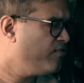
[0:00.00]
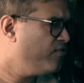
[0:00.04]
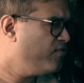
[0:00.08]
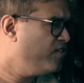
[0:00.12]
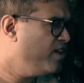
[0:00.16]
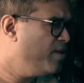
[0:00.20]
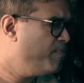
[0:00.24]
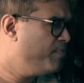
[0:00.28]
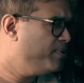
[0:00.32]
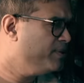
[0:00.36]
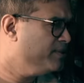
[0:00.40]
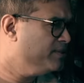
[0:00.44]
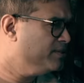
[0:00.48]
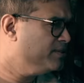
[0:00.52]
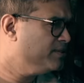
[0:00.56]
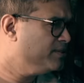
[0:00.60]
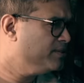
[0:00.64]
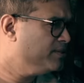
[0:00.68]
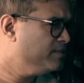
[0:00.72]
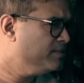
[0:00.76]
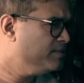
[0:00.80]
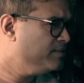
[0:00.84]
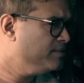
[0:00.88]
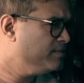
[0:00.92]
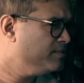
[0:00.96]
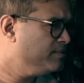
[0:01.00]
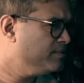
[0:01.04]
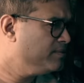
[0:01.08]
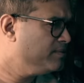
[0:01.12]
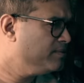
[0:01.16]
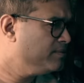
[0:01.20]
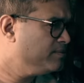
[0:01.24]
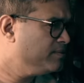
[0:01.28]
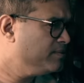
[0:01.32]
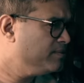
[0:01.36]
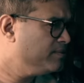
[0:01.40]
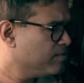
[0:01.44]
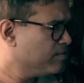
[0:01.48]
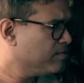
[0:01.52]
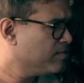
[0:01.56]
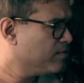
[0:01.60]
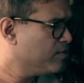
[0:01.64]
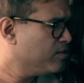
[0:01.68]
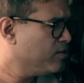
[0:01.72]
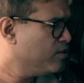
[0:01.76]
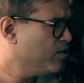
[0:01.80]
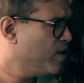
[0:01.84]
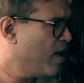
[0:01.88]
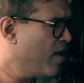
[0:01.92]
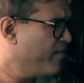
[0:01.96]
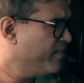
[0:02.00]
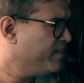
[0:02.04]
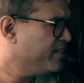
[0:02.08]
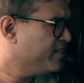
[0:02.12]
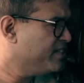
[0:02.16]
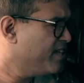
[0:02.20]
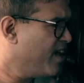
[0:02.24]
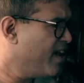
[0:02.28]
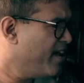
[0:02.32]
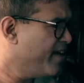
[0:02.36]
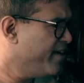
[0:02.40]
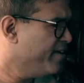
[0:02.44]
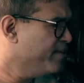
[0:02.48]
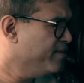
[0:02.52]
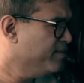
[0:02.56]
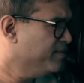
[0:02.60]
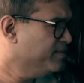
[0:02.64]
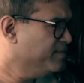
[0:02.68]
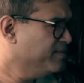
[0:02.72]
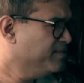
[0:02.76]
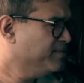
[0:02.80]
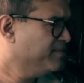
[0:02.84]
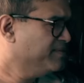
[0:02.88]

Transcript: Flippers? Do you have a tail?